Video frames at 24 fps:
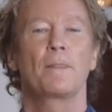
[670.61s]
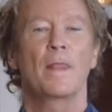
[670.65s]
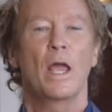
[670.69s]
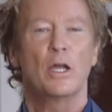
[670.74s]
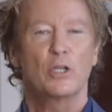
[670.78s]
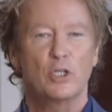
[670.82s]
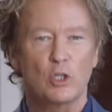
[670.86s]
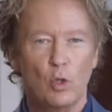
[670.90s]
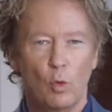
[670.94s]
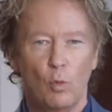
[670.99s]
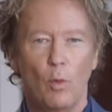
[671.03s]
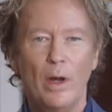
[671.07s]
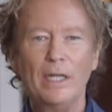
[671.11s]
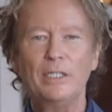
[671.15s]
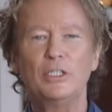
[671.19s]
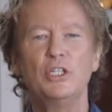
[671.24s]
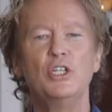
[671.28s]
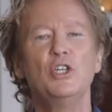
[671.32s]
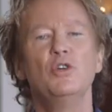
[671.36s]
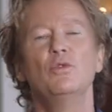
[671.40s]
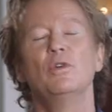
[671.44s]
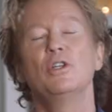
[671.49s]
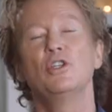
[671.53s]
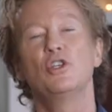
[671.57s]
So what do
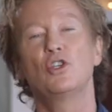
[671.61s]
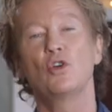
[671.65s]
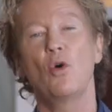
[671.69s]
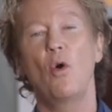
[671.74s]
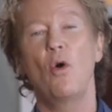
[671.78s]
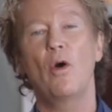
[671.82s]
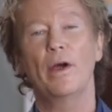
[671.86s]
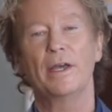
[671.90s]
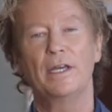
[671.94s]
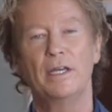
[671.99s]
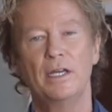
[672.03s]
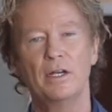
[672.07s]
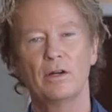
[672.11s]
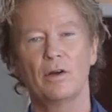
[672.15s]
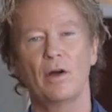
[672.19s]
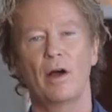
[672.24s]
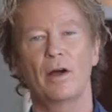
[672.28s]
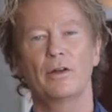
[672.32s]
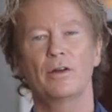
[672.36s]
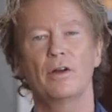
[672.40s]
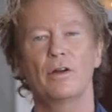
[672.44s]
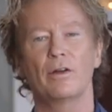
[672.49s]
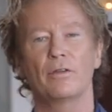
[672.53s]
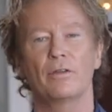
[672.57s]
you enjoy here
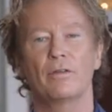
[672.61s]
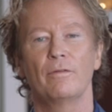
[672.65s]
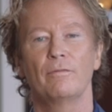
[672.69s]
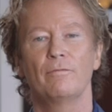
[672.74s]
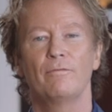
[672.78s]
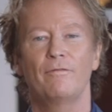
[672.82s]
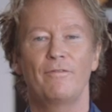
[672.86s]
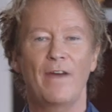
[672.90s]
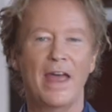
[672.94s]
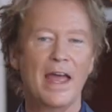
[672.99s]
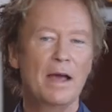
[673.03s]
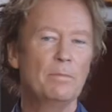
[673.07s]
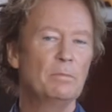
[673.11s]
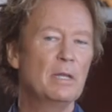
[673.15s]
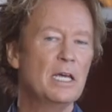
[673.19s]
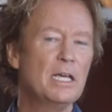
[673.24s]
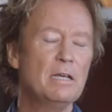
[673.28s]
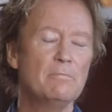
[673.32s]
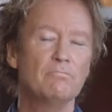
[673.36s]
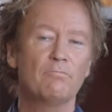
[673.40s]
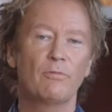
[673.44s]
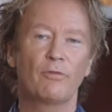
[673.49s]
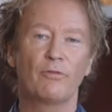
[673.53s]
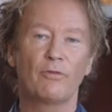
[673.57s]
on earth? Family,
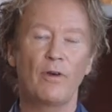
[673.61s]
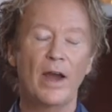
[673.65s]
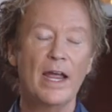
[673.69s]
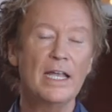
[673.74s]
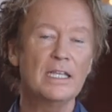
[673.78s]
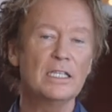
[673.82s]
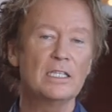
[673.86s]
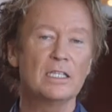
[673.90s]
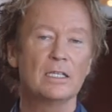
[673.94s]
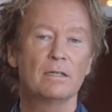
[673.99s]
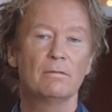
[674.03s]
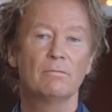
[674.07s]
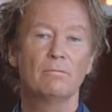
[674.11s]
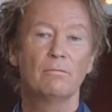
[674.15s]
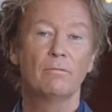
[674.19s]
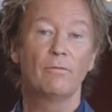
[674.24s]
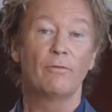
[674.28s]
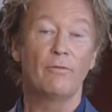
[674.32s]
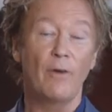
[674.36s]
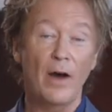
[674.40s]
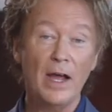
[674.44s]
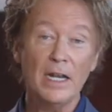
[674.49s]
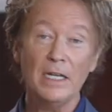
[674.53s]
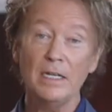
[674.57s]
friends,
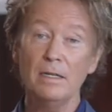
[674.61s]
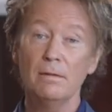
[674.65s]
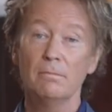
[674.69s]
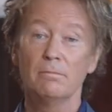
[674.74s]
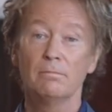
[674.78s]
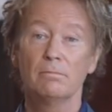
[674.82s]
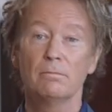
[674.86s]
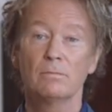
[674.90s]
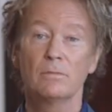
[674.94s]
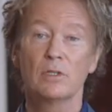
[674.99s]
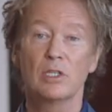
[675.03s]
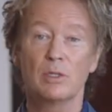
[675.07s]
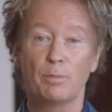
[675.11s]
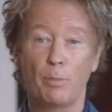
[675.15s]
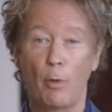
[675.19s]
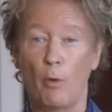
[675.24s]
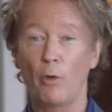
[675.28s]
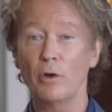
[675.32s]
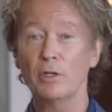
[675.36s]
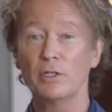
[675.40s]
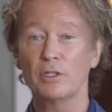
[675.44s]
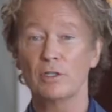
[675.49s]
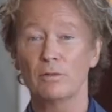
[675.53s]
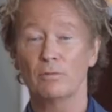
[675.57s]
fun,
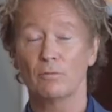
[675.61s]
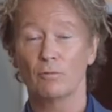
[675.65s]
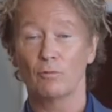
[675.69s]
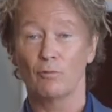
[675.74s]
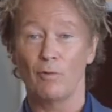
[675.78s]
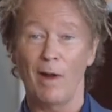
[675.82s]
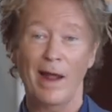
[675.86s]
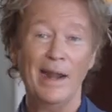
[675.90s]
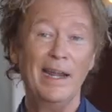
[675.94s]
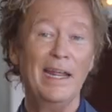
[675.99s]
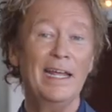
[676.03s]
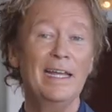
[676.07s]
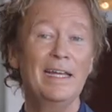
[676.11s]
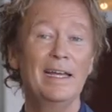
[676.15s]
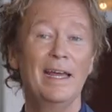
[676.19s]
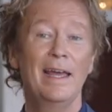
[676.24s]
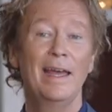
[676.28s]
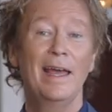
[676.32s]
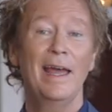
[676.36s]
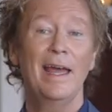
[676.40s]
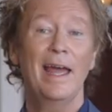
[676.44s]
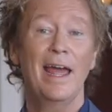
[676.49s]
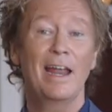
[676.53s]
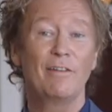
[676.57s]
sports, running,
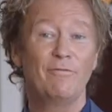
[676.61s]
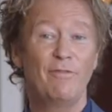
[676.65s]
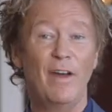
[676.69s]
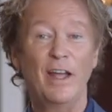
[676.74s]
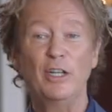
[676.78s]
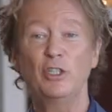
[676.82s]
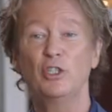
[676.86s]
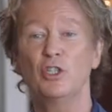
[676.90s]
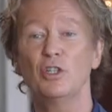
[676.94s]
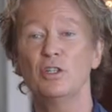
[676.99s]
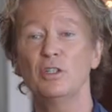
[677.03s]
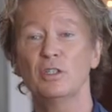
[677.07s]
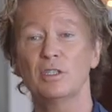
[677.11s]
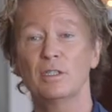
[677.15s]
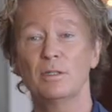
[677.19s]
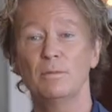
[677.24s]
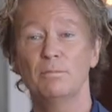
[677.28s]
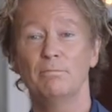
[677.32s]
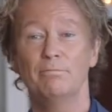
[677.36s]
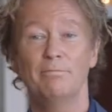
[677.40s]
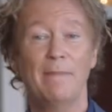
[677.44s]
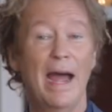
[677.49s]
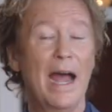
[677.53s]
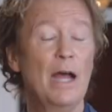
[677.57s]
adventures,
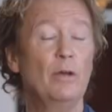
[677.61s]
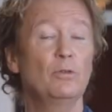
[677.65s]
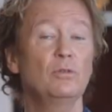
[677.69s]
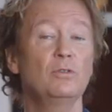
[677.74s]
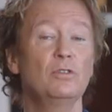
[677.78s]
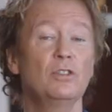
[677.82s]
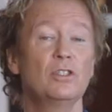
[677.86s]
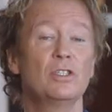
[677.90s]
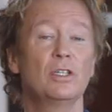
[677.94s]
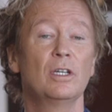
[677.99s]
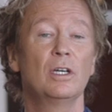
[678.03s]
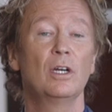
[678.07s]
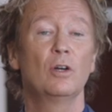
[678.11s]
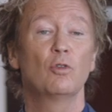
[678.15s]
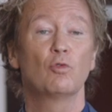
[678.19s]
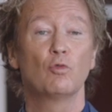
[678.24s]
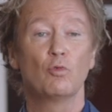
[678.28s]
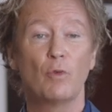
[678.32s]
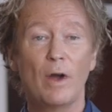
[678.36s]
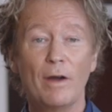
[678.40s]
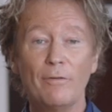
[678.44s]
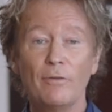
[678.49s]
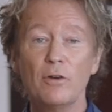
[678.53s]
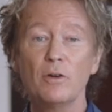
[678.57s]
mountains,
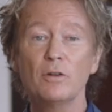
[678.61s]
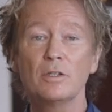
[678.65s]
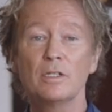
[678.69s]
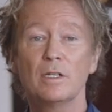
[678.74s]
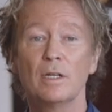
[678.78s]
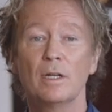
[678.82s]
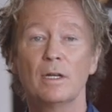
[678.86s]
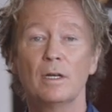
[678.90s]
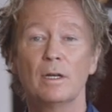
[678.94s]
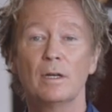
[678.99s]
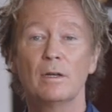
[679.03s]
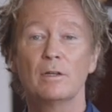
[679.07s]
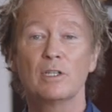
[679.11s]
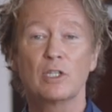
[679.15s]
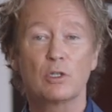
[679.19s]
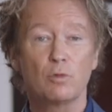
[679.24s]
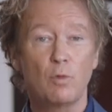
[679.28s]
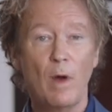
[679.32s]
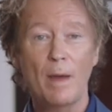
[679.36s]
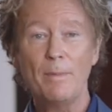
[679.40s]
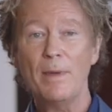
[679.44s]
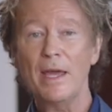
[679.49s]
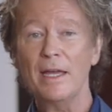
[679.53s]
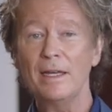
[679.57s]
rivers,
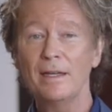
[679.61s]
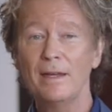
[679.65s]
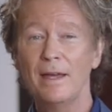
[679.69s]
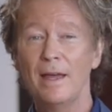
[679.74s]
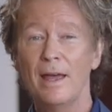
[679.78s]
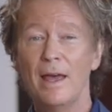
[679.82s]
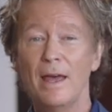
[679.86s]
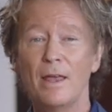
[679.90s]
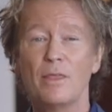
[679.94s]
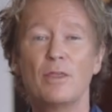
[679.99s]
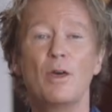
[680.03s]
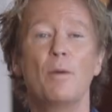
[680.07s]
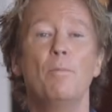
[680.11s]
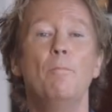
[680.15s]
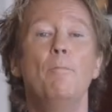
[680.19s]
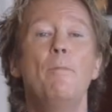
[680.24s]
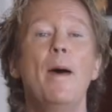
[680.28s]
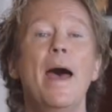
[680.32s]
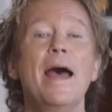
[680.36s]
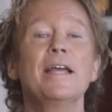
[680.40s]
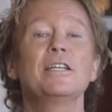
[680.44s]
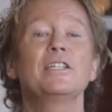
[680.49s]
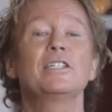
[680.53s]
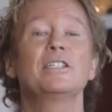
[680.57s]
swimming. The
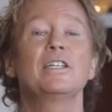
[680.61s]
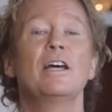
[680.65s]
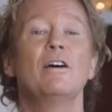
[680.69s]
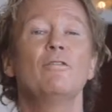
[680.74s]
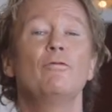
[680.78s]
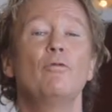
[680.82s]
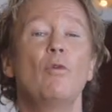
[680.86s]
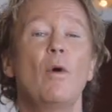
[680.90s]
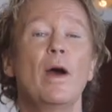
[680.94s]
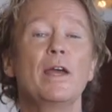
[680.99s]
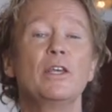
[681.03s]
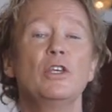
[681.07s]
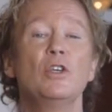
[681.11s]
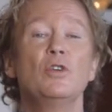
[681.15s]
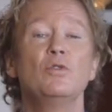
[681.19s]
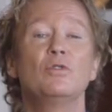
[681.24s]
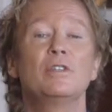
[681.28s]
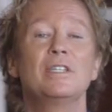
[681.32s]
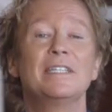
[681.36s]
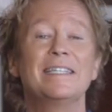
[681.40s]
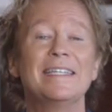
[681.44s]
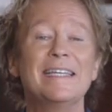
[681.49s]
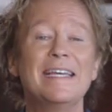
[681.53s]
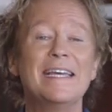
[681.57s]
best of what you
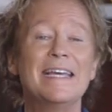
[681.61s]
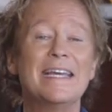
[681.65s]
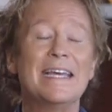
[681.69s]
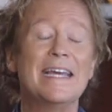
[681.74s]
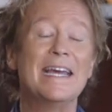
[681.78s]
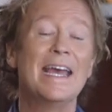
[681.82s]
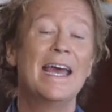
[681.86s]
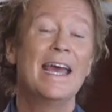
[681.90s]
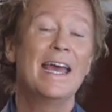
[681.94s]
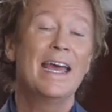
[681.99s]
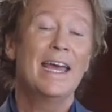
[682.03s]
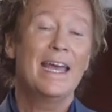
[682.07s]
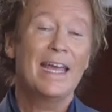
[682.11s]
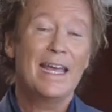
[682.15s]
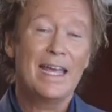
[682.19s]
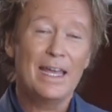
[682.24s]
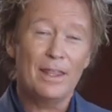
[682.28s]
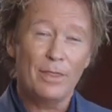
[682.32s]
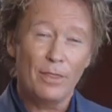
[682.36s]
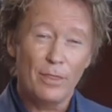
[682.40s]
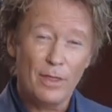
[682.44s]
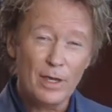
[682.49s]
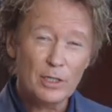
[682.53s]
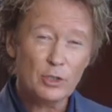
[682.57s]
see
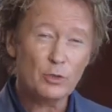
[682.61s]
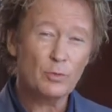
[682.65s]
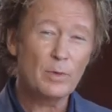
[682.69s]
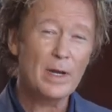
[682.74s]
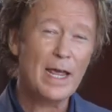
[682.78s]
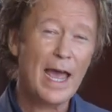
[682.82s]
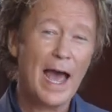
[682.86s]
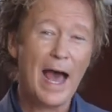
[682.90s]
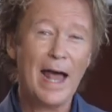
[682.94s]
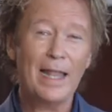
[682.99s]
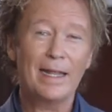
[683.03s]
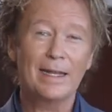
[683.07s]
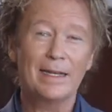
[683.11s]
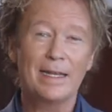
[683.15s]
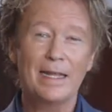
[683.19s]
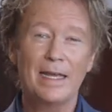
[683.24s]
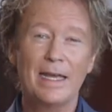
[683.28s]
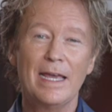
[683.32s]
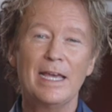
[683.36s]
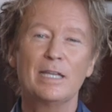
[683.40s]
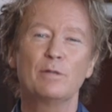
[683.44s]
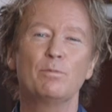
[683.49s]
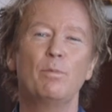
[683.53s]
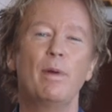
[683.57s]
in this reality
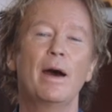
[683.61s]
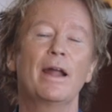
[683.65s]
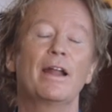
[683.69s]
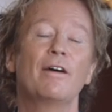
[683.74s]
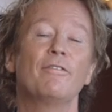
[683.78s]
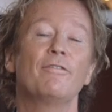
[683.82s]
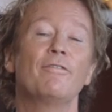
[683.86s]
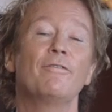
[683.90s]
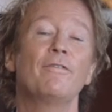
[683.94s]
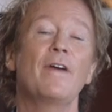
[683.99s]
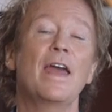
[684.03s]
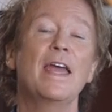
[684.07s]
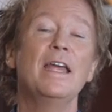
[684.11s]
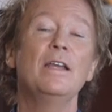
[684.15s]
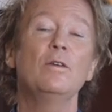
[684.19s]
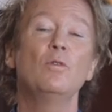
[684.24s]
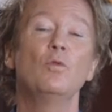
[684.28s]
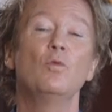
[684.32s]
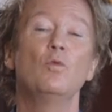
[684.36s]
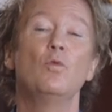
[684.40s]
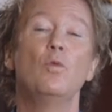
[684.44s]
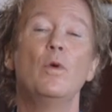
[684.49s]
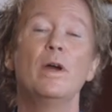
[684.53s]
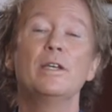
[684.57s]
is but a faint
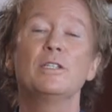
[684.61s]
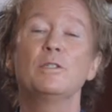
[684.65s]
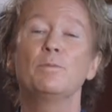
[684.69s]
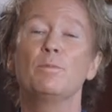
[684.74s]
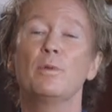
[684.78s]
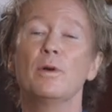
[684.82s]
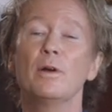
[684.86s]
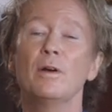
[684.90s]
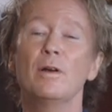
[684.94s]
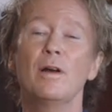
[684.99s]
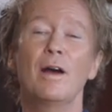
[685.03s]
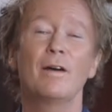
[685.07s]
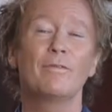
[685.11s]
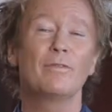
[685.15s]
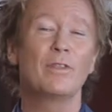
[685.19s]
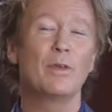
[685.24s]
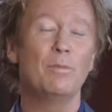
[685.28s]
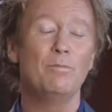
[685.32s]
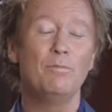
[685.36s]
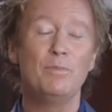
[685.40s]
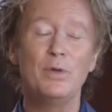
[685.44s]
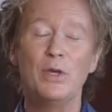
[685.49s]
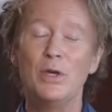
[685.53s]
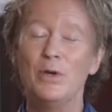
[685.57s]
whisper of the
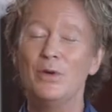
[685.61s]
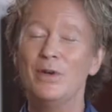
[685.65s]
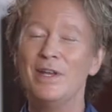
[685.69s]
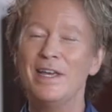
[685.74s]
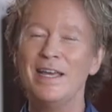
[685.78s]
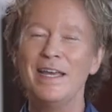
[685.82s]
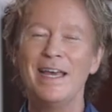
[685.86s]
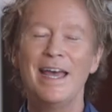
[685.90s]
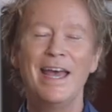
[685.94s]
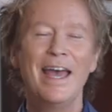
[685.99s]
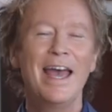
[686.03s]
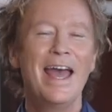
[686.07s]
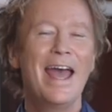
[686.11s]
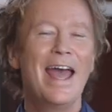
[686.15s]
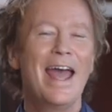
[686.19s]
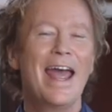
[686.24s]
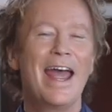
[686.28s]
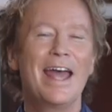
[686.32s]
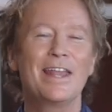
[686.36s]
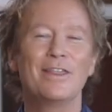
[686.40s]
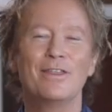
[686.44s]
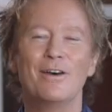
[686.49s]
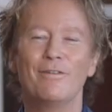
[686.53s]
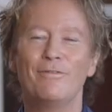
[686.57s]
beauty
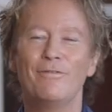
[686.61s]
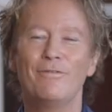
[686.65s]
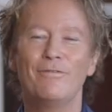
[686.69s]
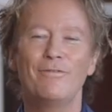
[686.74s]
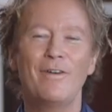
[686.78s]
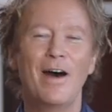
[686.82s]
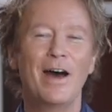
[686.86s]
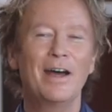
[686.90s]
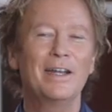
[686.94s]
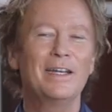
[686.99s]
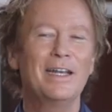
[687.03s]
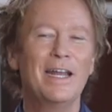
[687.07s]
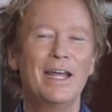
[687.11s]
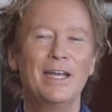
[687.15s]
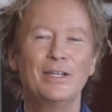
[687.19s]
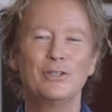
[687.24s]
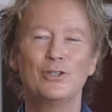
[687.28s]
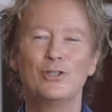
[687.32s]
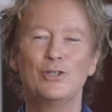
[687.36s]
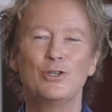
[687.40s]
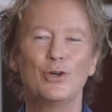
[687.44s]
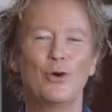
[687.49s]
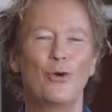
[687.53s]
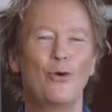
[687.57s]
and the fun and
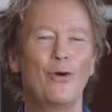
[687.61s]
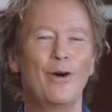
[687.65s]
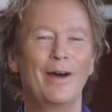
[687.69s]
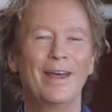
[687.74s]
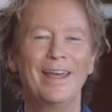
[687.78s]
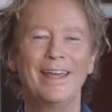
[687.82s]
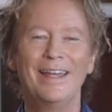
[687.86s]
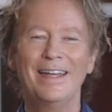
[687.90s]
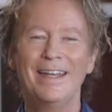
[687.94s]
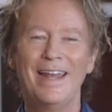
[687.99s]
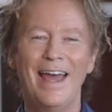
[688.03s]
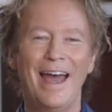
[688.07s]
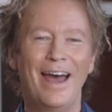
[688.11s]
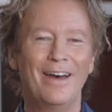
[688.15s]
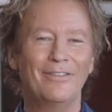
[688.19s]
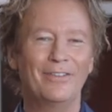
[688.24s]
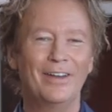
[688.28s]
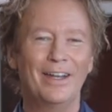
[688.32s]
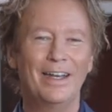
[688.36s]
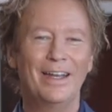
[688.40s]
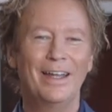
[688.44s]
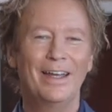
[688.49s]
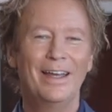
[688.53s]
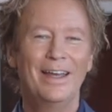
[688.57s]
joy in
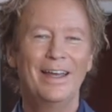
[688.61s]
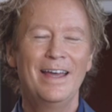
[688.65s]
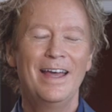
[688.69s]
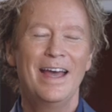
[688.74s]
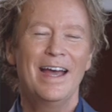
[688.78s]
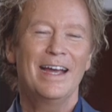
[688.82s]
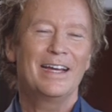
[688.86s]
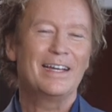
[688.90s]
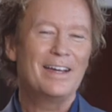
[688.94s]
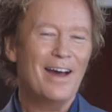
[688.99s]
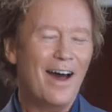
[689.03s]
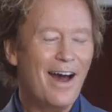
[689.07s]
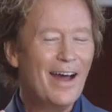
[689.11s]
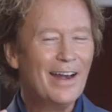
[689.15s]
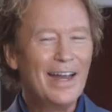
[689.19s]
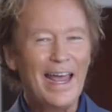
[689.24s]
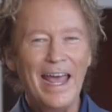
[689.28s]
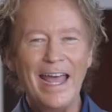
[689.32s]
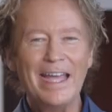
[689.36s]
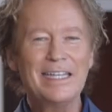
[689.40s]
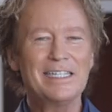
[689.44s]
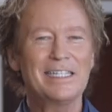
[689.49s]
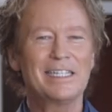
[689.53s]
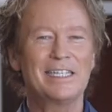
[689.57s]
heaven. God
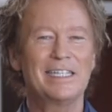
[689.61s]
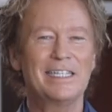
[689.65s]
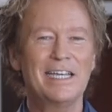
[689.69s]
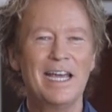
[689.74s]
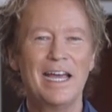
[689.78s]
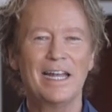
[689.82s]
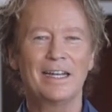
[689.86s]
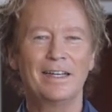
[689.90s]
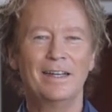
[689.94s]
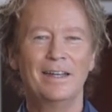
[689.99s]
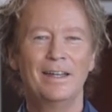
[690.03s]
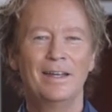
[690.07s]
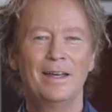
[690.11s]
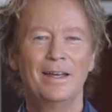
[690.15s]
hates sin,